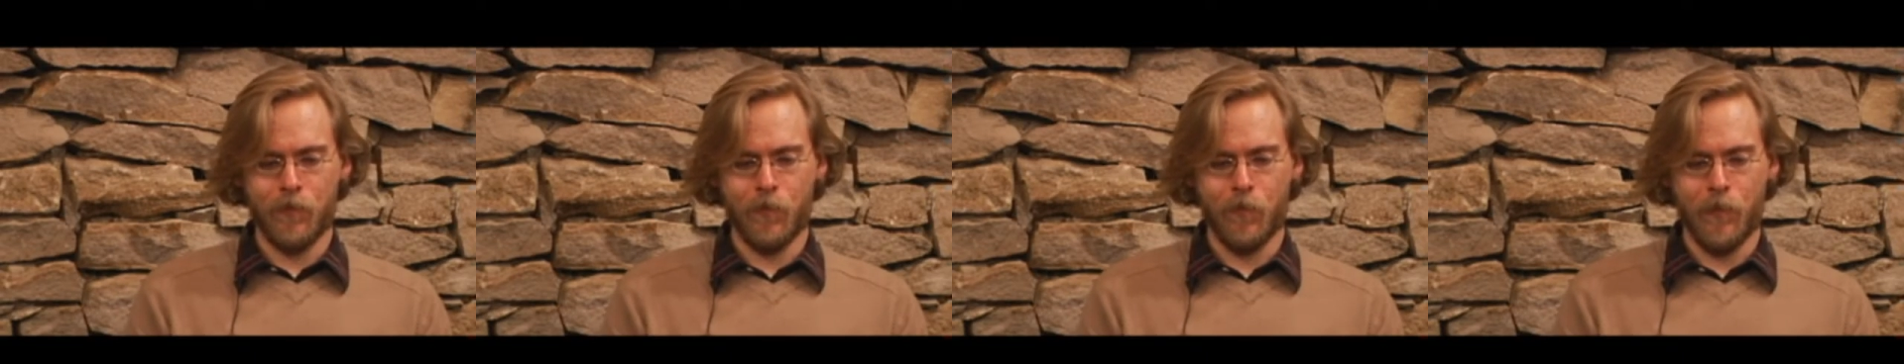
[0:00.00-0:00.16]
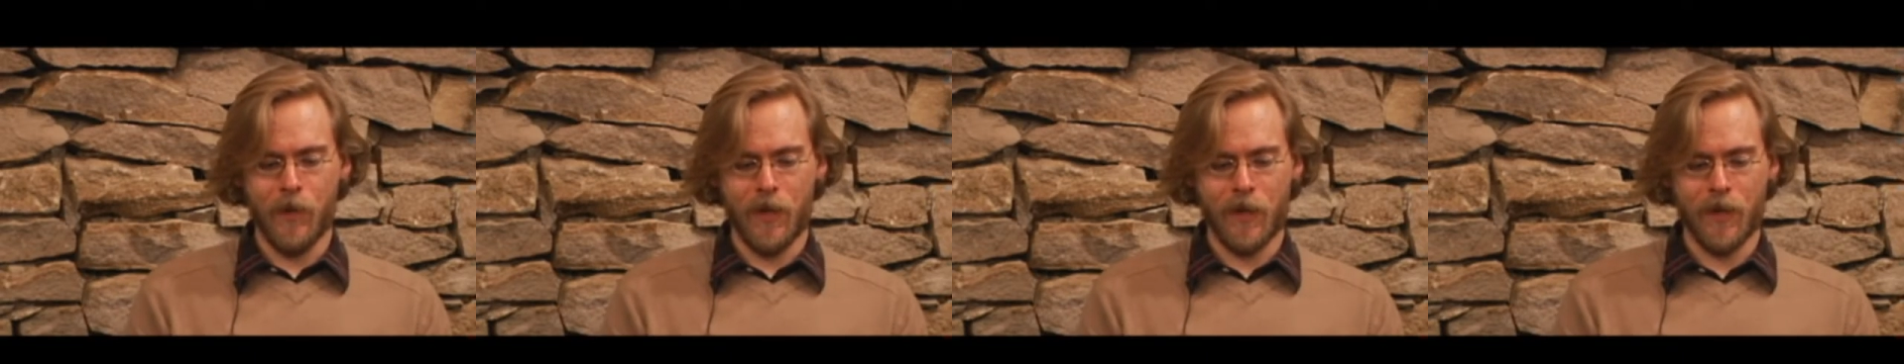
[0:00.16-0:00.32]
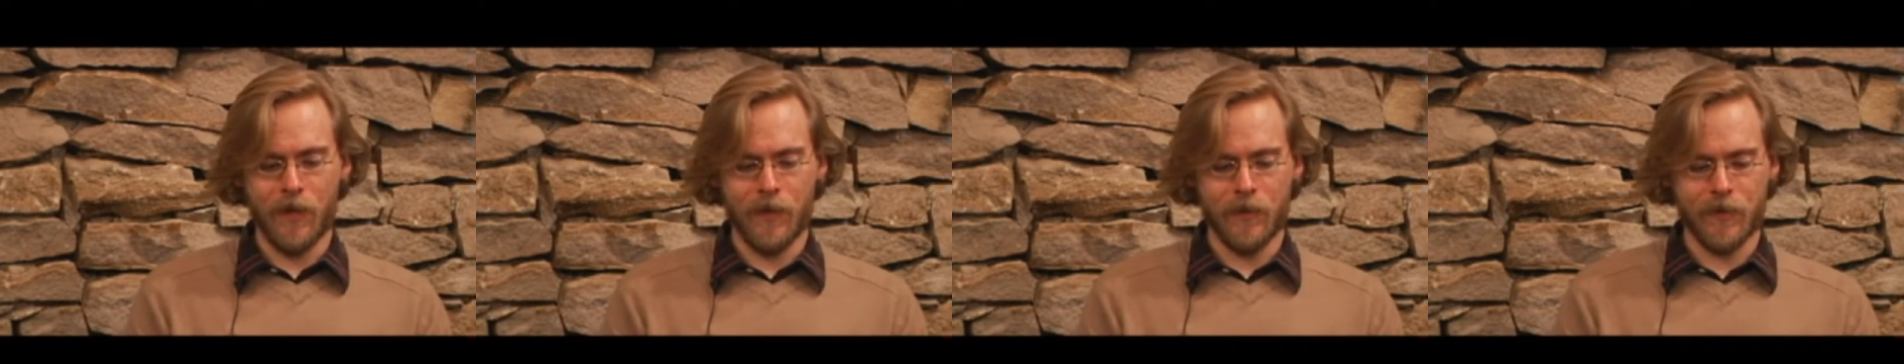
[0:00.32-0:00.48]

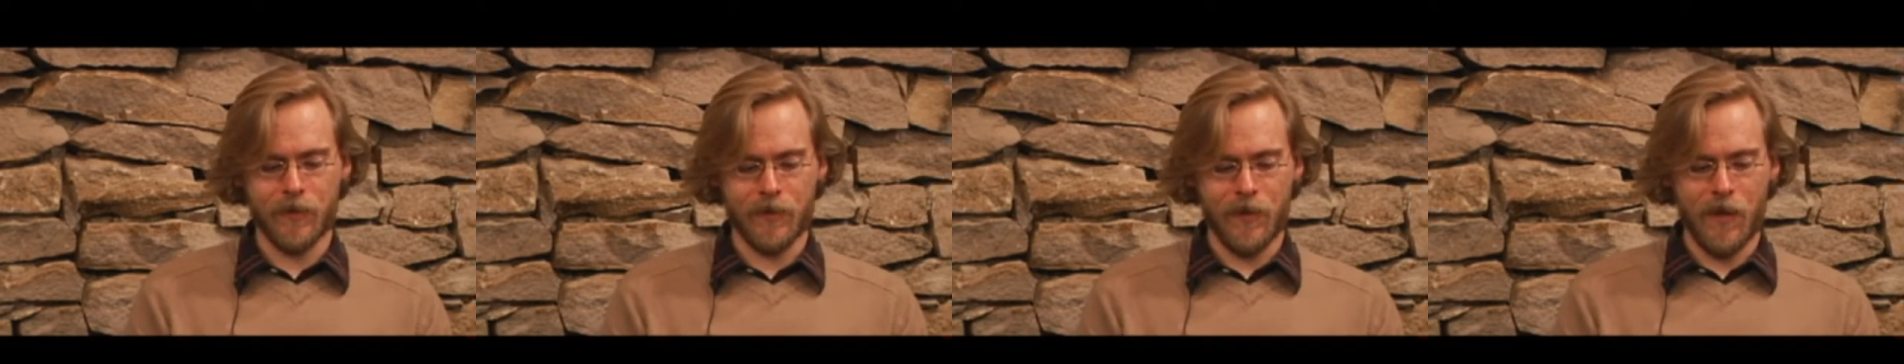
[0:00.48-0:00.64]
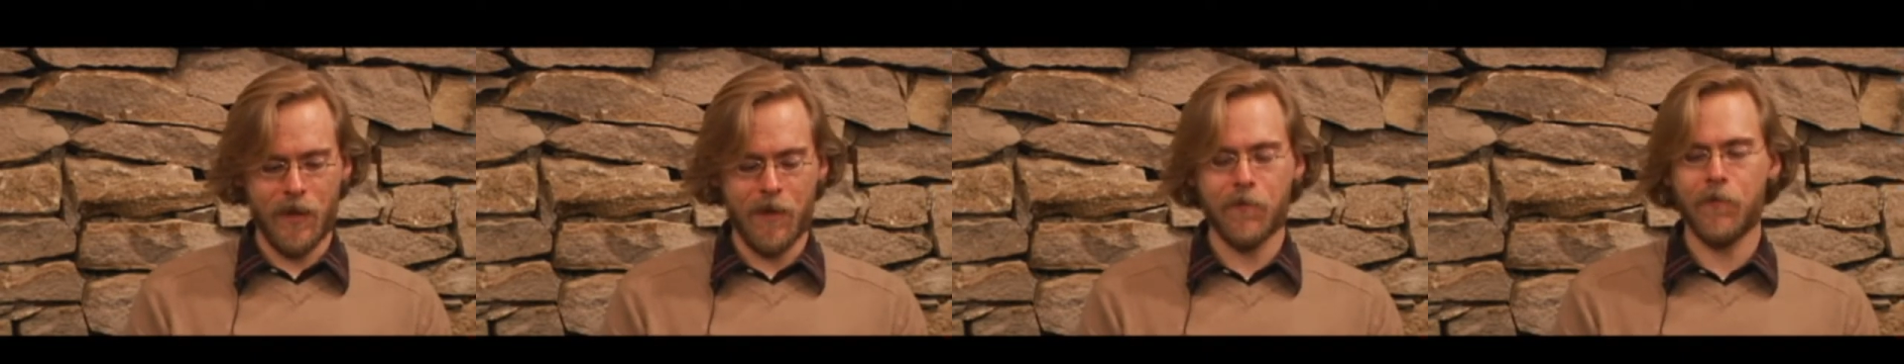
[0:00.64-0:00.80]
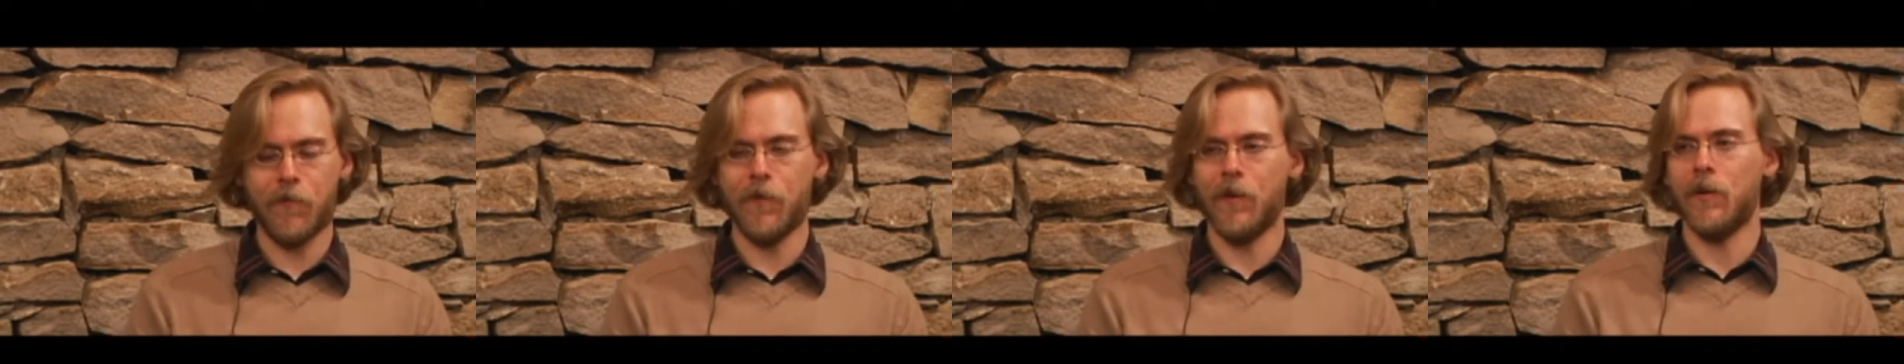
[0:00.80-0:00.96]
because
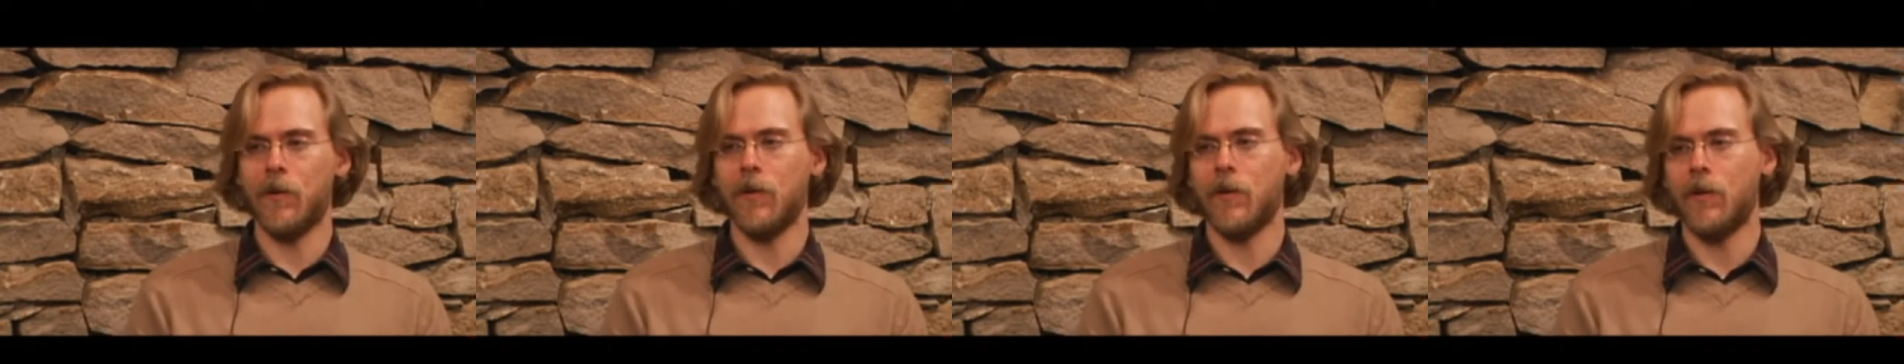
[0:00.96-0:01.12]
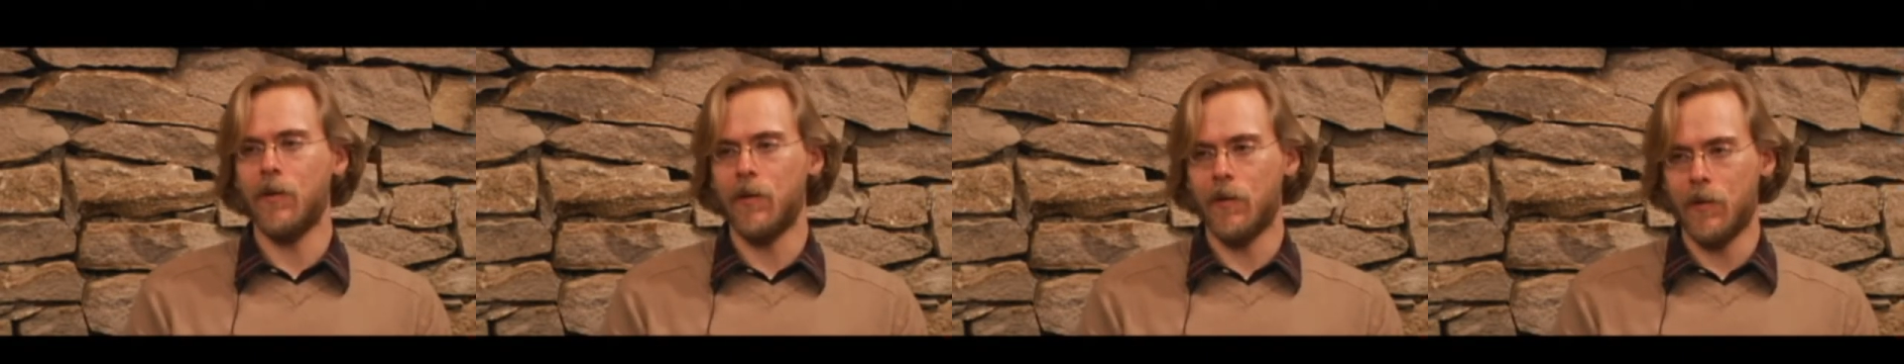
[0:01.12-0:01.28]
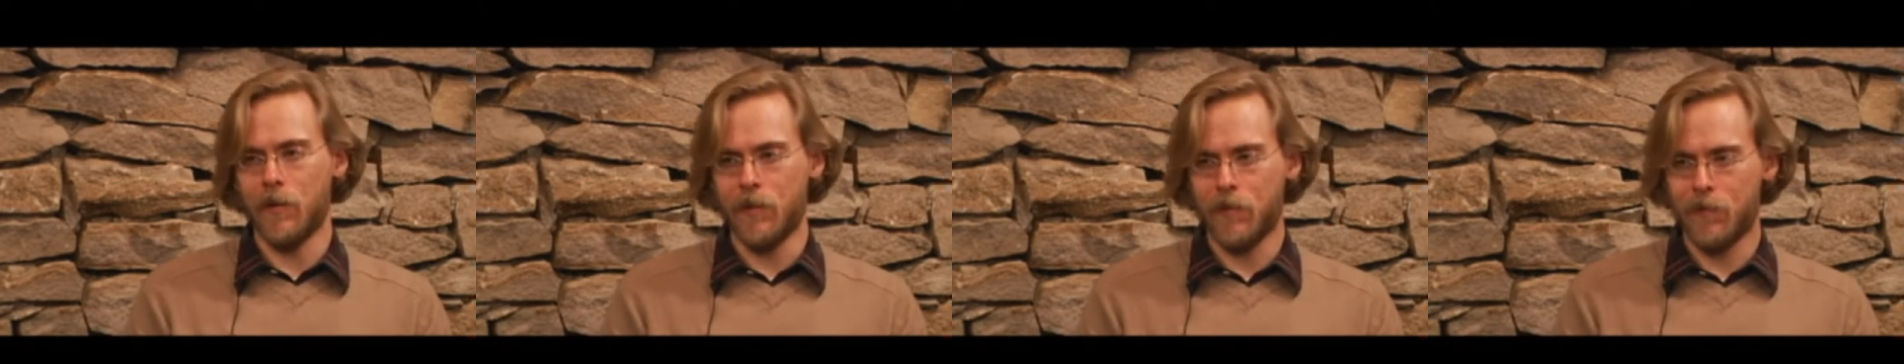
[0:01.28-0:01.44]
they feel
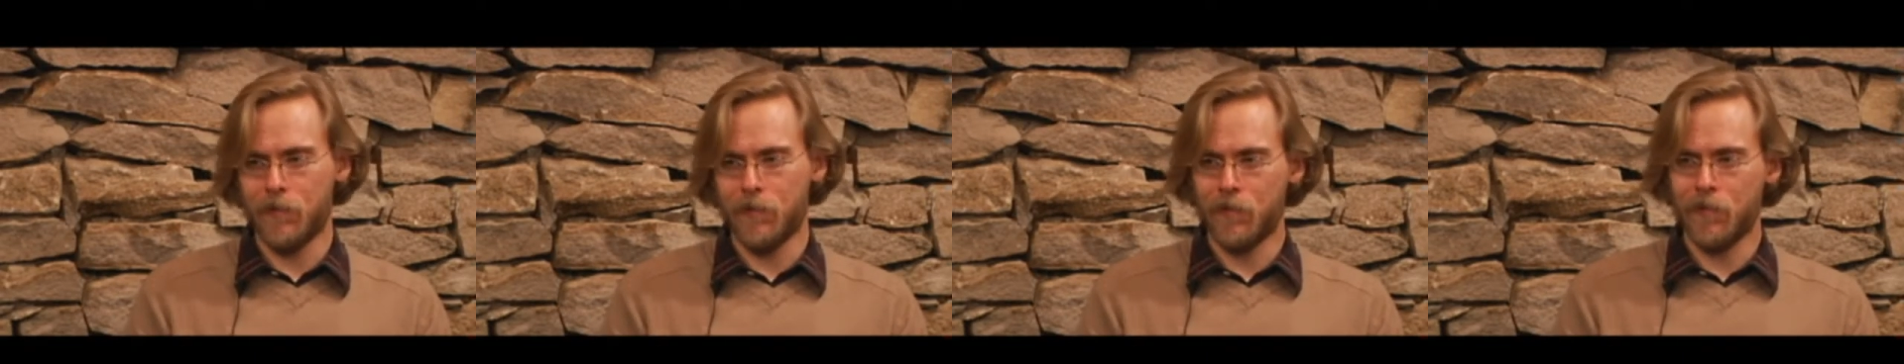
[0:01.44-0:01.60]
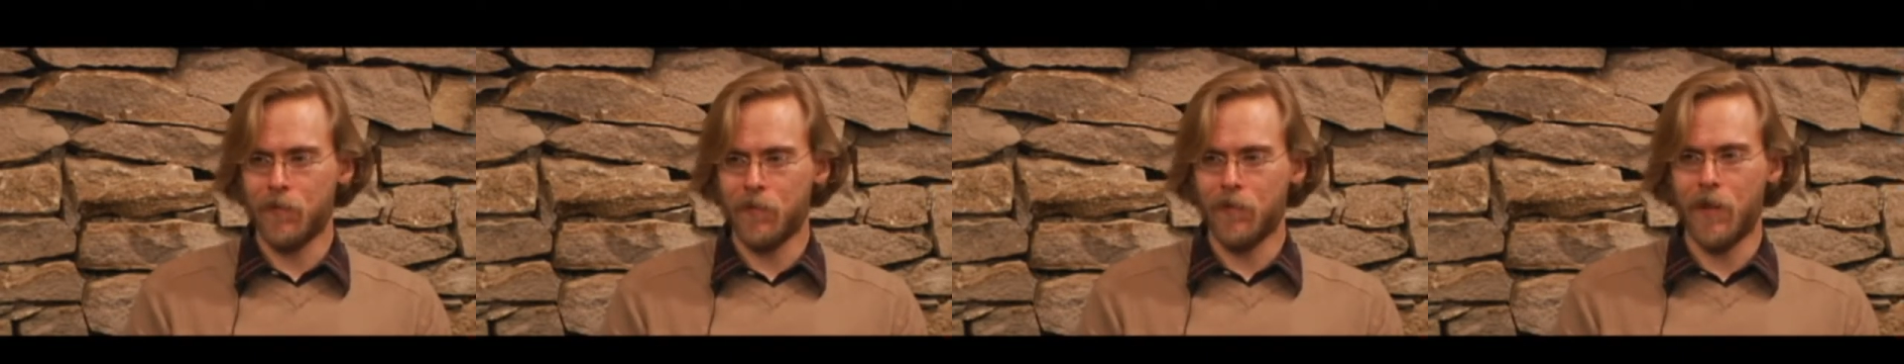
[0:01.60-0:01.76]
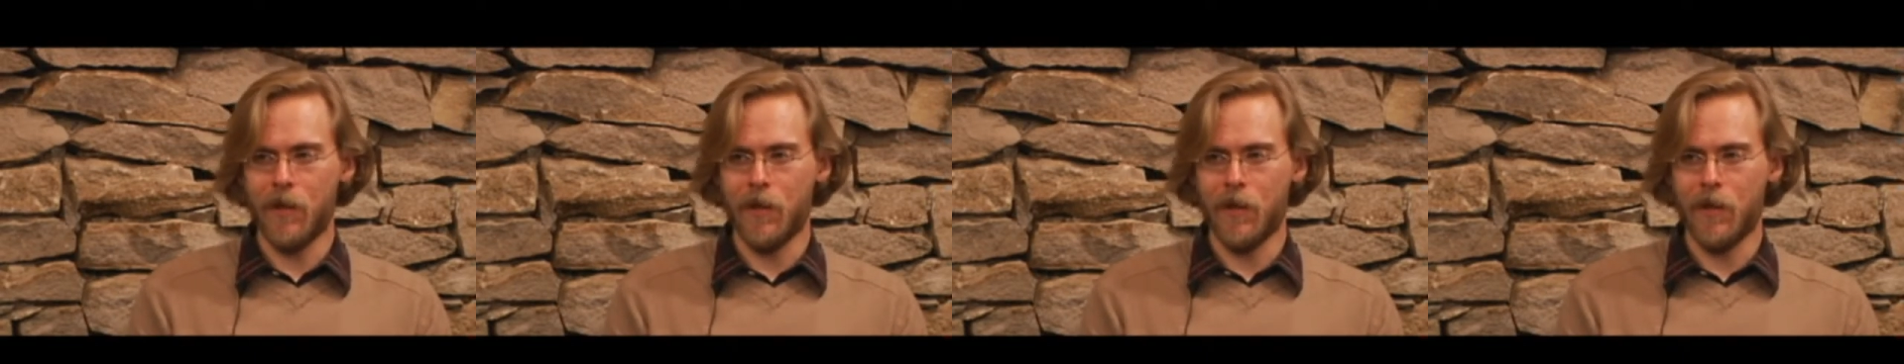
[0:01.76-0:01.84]
good,